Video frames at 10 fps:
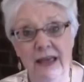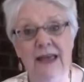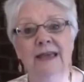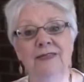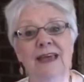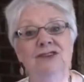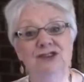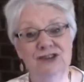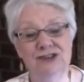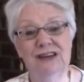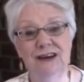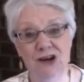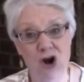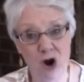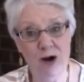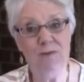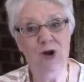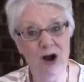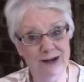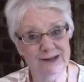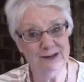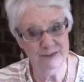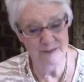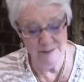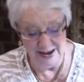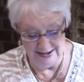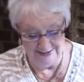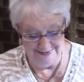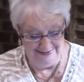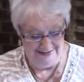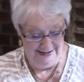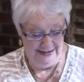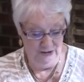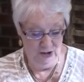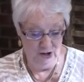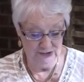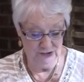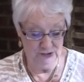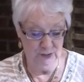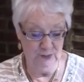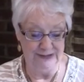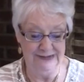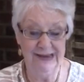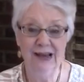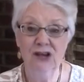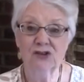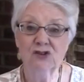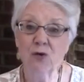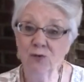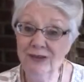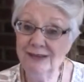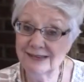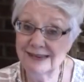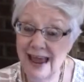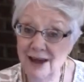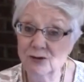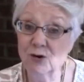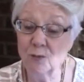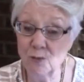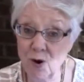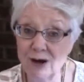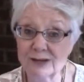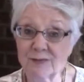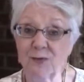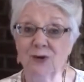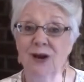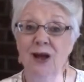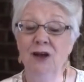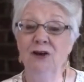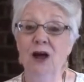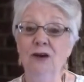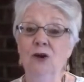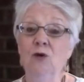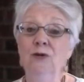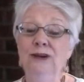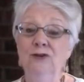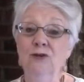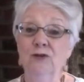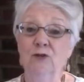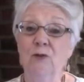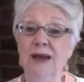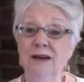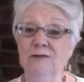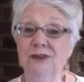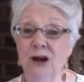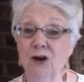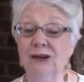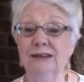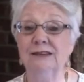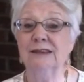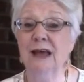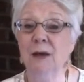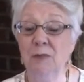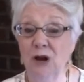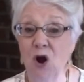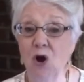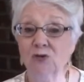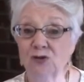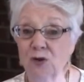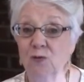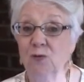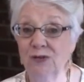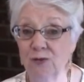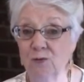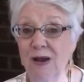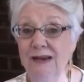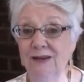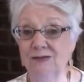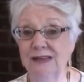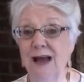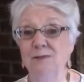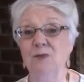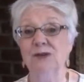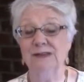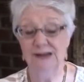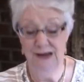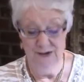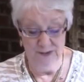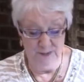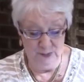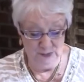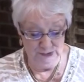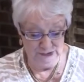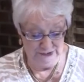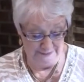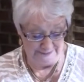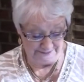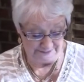they just didn't harm God's man and God's choice. So this Daniel prospered not only during the reign of Darius, but also with the reign of Cyrus the Persian.